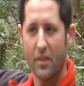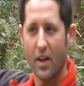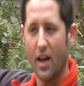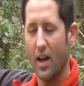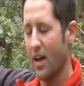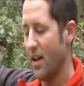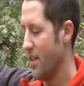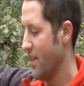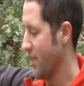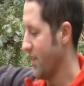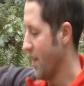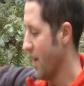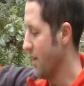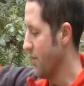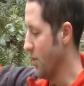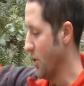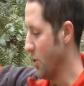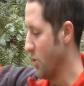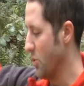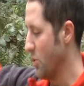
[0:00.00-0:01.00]
That's kind of
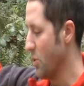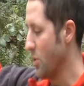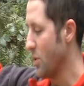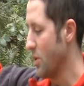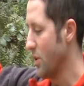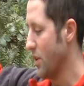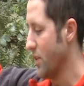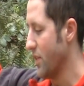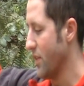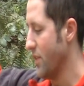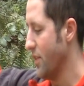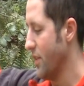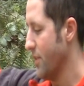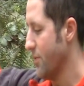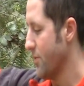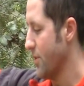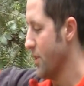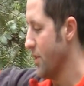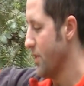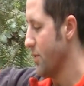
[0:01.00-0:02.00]
it's a
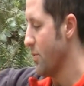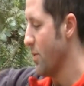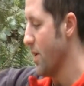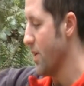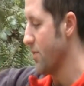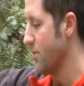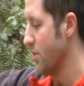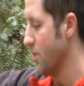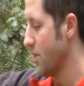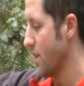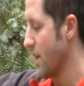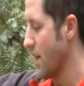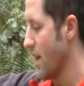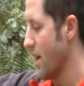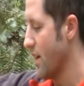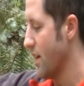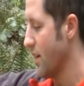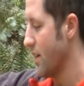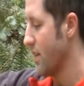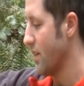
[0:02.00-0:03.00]
different way of looking at
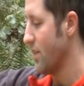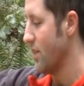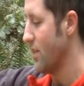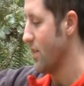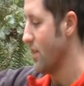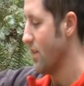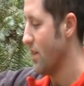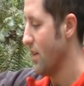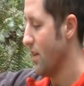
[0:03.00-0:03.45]
it, because